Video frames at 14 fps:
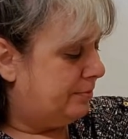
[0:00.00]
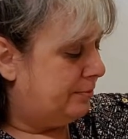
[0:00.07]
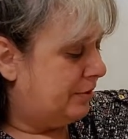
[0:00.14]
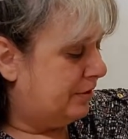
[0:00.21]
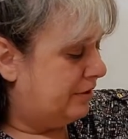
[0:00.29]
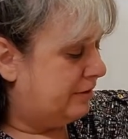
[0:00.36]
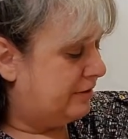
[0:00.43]

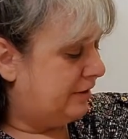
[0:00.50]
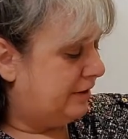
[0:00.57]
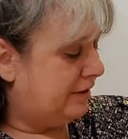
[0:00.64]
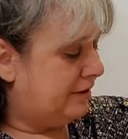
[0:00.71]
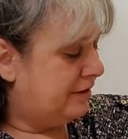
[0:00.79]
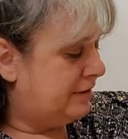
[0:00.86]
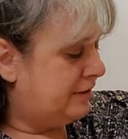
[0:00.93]
But
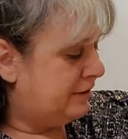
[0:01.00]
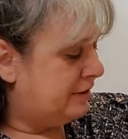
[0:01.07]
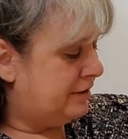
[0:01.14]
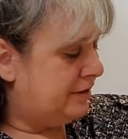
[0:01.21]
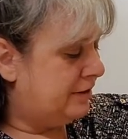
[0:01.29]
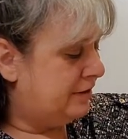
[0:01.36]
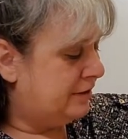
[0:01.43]

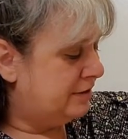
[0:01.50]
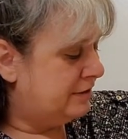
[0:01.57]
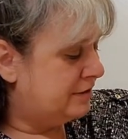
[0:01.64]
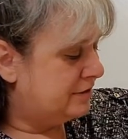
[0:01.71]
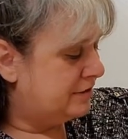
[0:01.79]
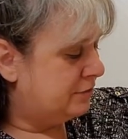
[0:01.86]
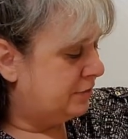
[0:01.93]
I
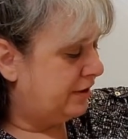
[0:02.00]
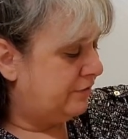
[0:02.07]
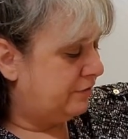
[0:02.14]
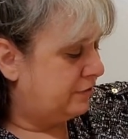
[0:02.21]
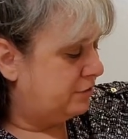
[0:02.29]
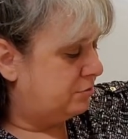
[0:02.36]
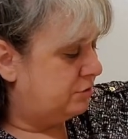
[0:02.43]
still have
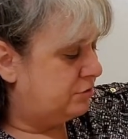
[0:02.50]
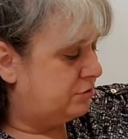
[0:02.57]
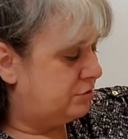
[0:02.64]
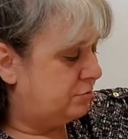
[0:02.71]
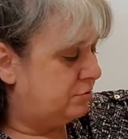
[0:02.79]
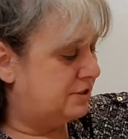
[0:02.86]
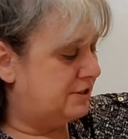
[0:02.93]
a little bit of
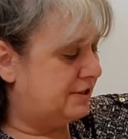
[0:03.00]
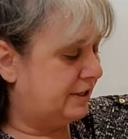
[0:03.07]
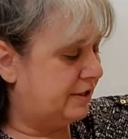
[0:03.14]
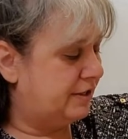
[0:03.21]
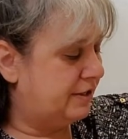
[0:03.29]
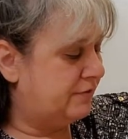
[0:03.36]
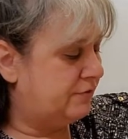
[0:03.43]
trouble
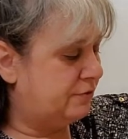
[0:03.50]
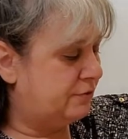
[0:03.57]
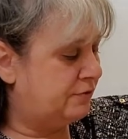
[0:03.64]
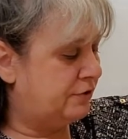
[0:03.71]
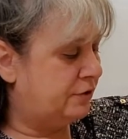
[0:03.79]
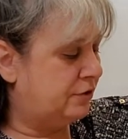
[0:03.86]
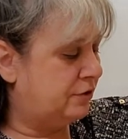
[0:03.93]
standing for
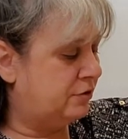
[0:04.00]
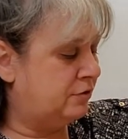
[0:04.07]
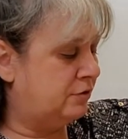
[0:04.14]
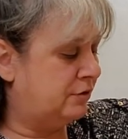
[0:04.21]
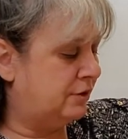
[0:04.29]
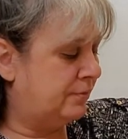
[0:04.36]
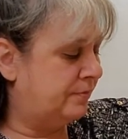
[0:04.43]
very
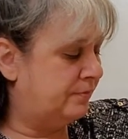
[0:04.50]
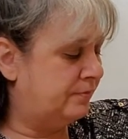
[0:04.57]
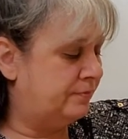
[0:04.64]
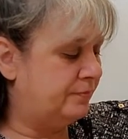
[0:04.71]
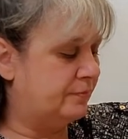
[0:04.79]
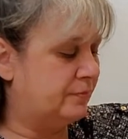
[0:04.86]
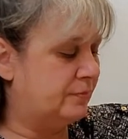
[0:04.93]
long. I'm
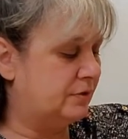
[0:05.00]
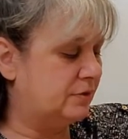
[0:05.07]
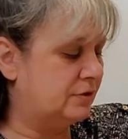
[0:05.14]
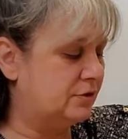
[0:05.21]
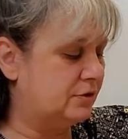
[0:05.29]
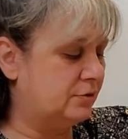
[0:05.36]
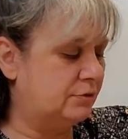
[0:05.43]

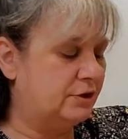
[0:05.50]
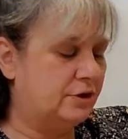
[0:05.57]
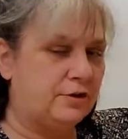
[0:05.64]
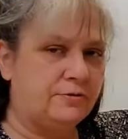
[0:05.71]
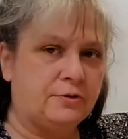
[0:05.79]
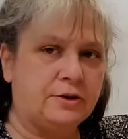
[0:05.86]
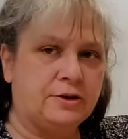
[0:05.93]
still
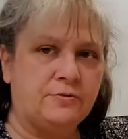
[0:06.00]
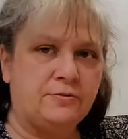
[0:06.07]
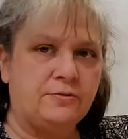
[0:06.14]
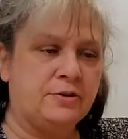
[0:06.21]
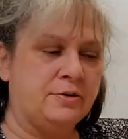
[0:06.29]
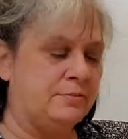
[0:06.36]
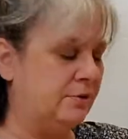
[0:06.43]
recovering
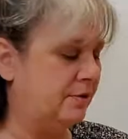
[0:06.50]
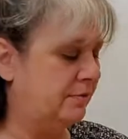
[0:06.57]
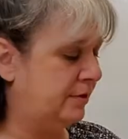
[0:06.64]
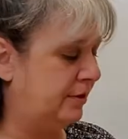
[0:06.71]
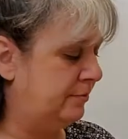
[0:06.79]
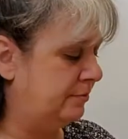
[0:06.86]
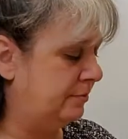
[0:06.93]
from
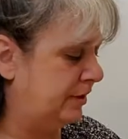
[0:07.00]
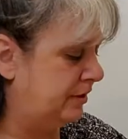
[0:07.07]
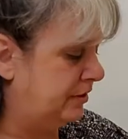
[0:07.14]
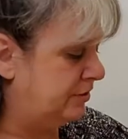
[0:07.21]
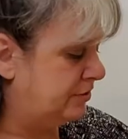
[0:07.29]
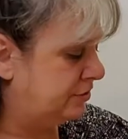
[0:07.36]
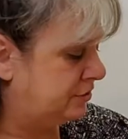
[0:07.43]
my
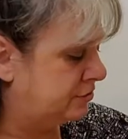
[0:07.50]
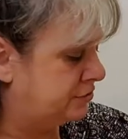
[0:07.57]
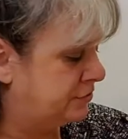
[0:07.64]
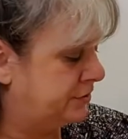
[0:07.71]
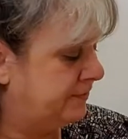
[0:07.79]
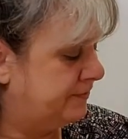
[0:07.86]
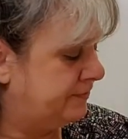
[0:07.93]
knee
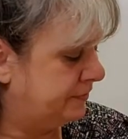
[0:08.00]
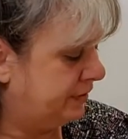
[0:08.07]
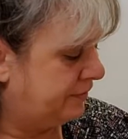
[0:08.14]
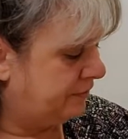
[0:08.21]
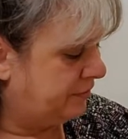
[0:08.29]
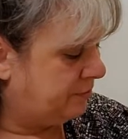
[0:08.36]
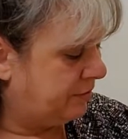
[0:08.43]
surgery,
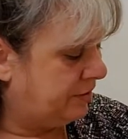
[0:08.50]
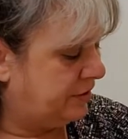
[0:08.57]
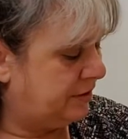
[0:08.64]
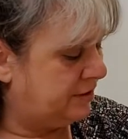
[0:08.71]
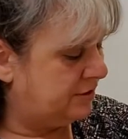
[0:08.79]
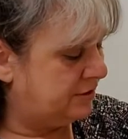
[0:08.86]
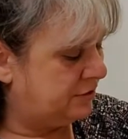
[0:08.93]
having
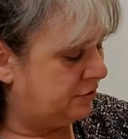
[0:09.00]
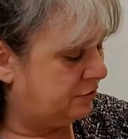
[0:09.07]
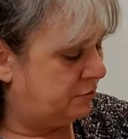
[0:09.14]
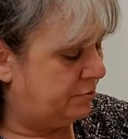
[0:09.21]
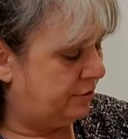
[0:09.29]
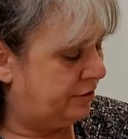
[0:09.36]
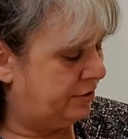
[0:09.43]
my ACL
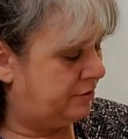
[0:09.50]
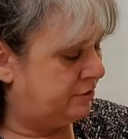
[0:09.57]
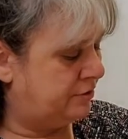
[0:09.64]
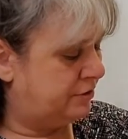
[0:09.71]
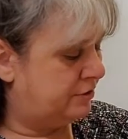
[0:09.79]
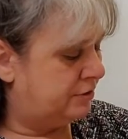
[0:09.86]
repaired.